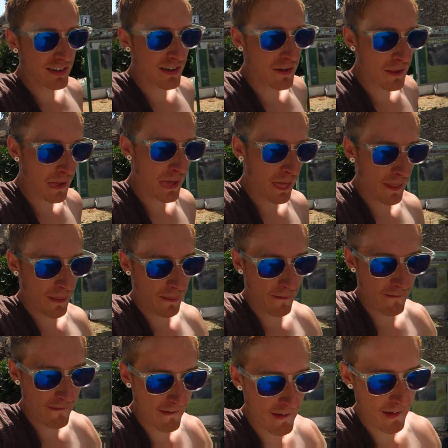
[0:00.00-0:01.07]
Well, maybe the
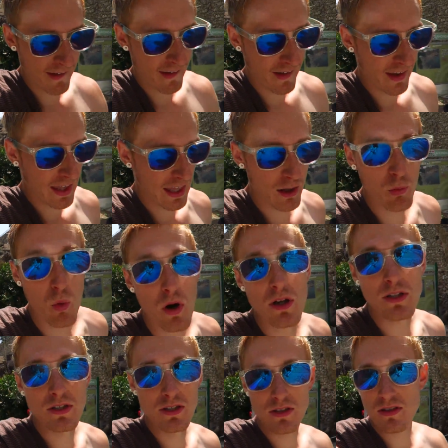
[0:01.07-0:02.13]
same. It
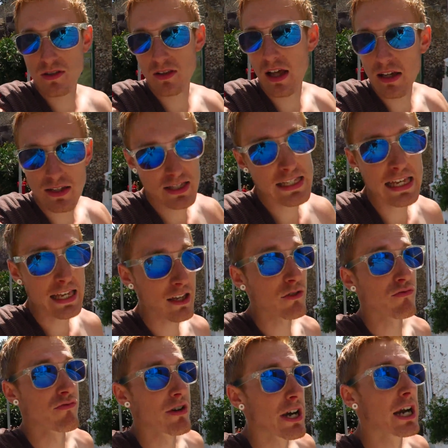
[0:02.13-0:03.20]
was. That sea
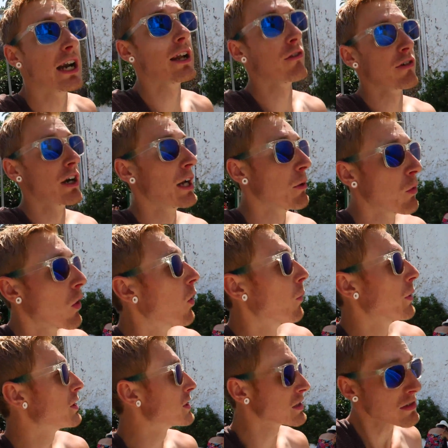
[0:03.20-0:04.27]
is really, really
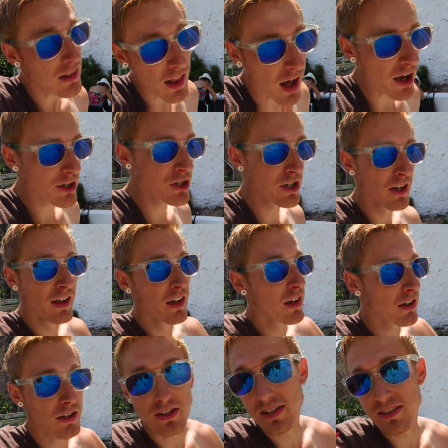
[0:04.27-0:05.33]
warm, which is lush.
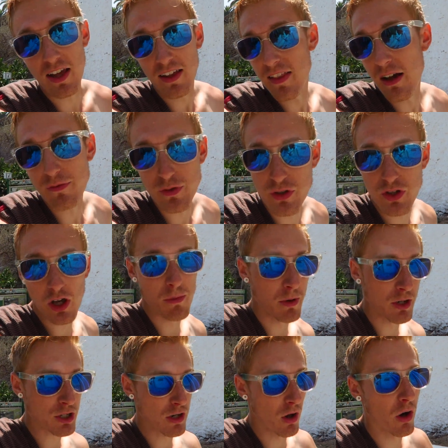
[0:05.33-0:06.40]
Could have stayed there for so
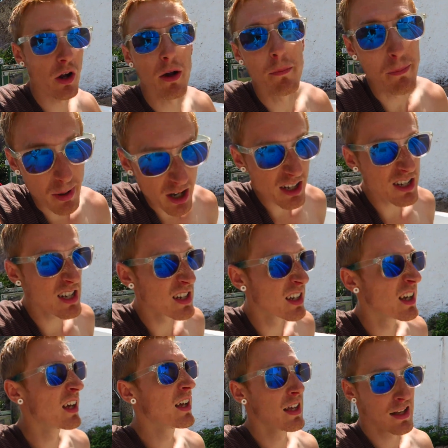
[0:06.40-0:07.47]
much longer, but
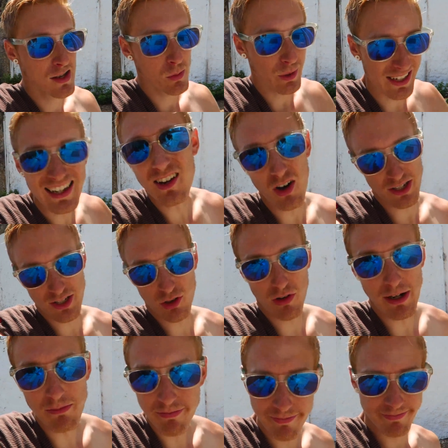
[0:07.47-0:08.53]
we need ice
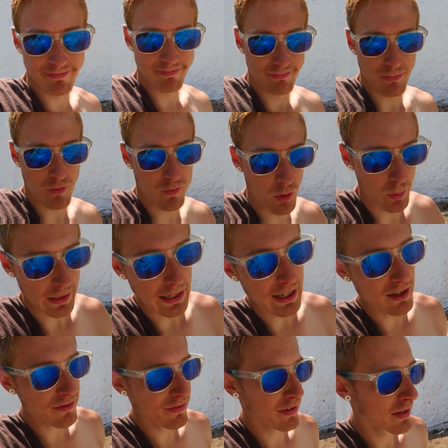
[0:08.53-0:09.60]
cream before we
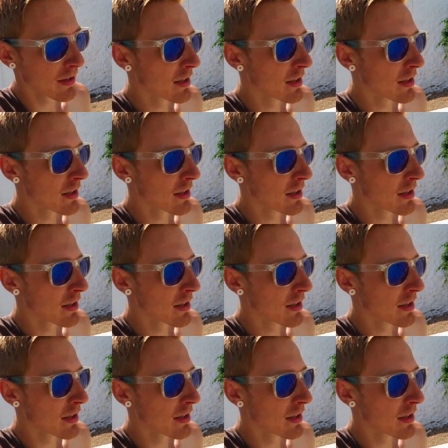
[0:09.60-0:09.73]
leave.